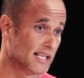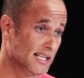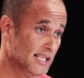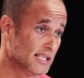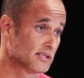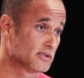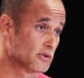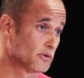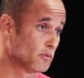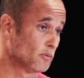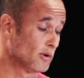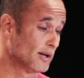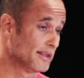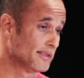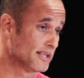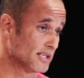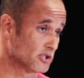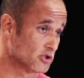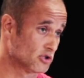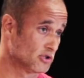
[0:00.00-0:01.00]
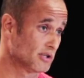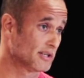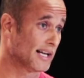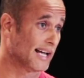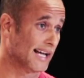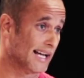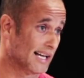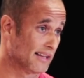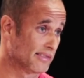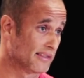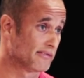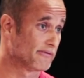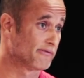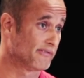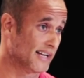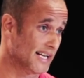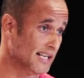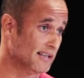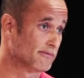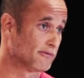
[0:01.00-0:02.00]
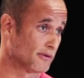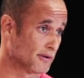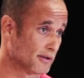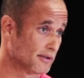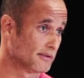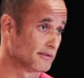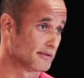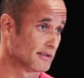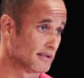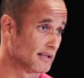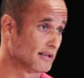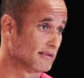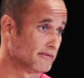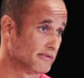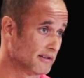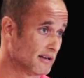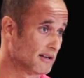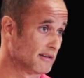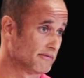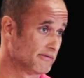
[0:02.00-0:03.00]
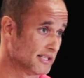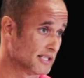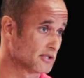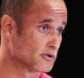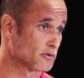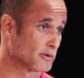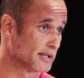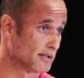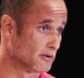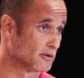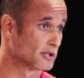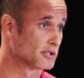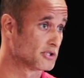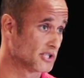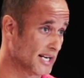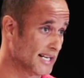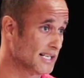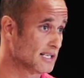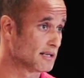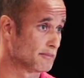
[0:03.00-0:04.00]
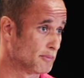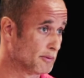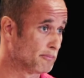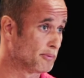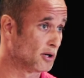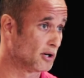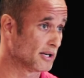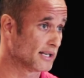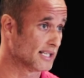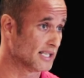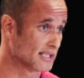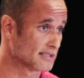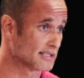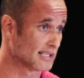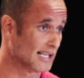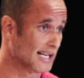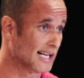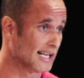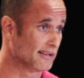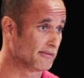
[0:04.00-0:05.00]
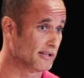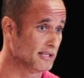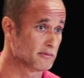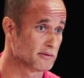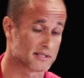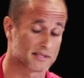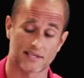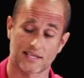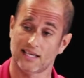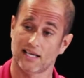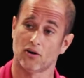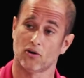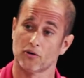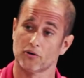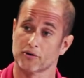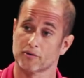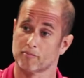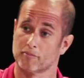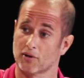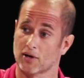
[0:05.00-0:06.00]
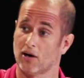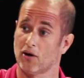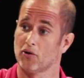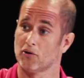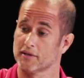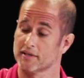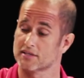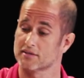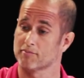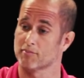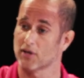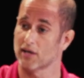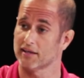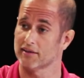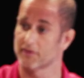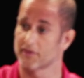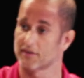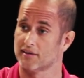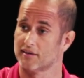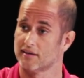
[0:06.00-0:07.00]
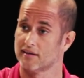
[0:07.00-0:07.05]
He is the one that should have had the favor of Israel or Jacob upon his life. He was the oldest brother.